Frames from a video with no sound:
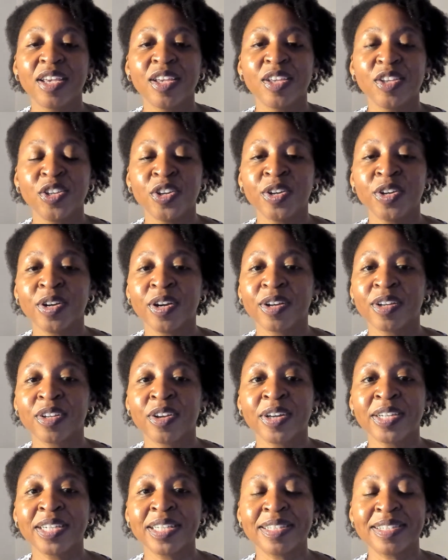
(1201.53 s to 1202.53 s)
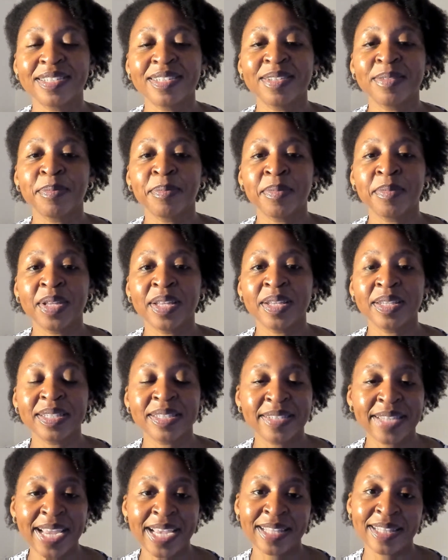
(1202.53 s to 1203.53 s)
you're going to
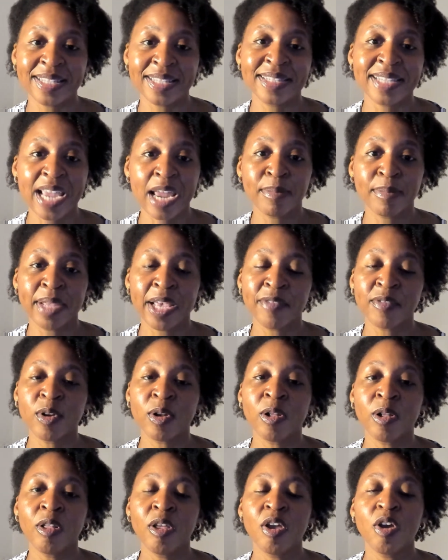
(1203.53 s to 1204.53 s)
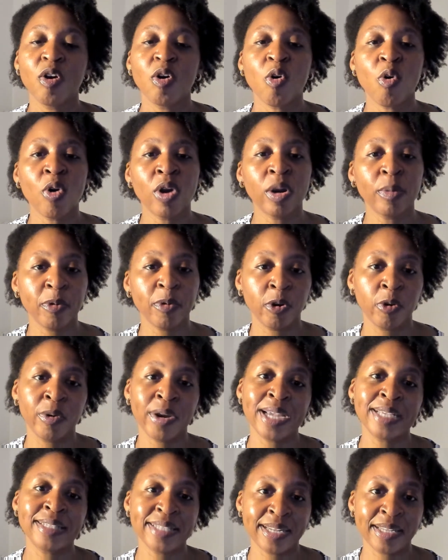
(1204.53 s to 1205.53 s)
stay at the same level or
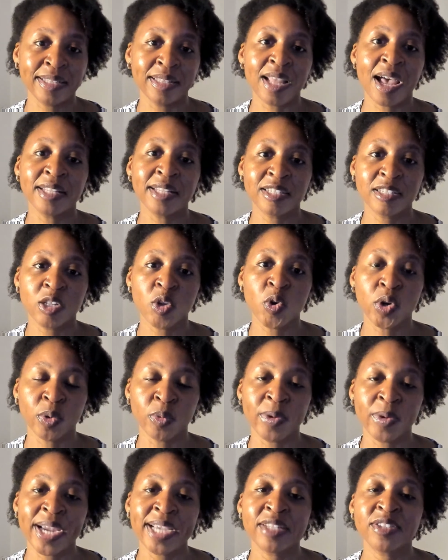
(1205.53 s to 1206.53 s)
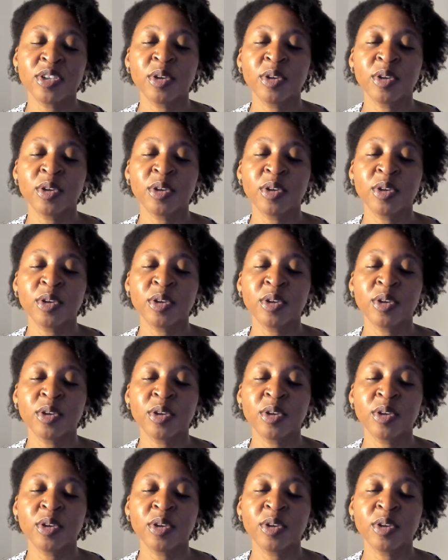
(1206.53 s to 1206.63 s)
progress at a lot slower rate.